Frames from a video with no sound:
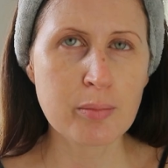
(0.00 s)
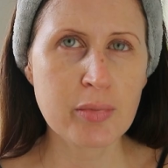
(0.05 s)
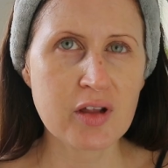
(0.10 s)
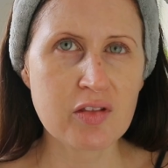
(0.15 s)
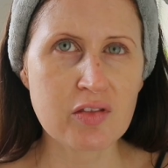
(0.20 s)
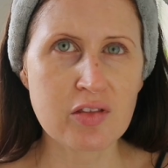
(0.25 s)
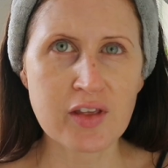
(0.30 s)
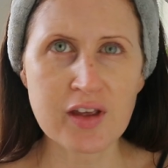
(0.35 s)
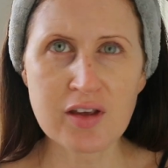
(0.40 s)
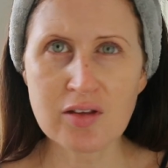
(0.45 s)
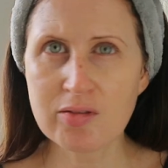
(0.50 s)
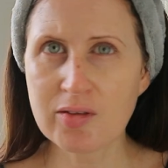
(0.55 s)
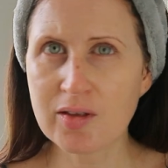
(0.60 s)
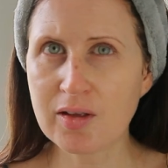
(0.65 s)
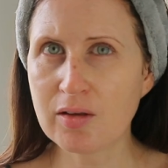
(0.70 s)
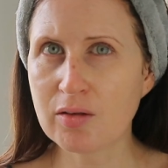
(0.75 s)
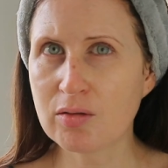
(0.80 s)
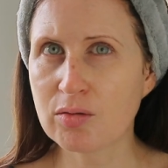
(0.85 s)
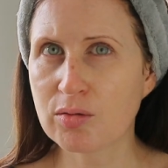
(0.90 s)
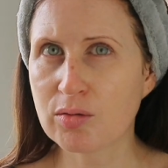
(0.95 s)
but this
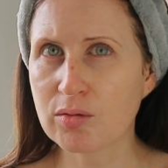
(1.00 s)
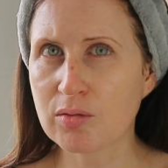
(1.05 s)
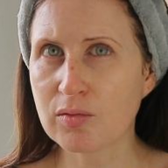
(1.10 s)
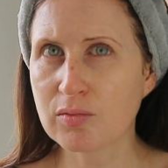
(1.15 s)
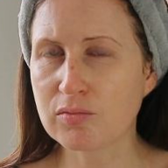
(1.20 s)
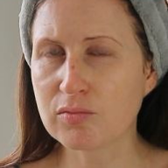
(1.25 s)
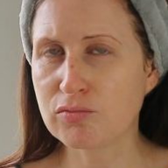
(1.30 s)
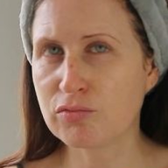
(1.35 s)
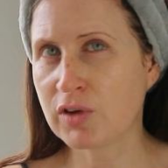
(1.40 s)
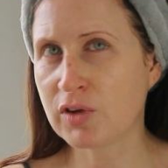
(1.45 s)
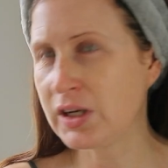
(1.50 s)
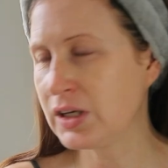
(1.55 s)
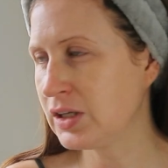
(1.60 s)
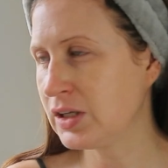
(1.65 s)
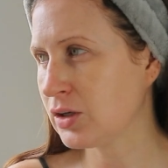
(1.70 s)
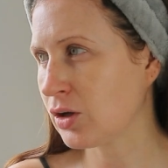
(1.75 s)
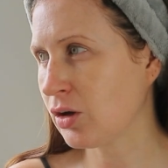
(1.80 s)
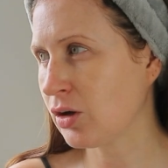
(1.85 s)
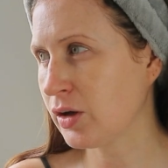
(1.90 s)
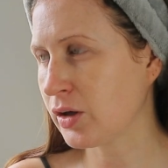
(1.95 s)
is
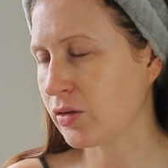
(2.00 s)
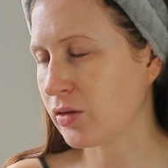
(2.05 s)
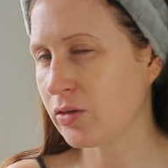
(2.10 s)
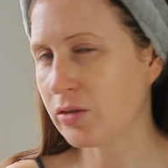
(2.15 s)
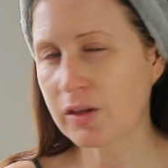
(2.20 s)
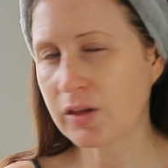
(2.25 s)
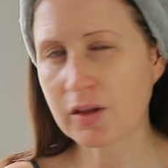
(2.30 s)
really nice.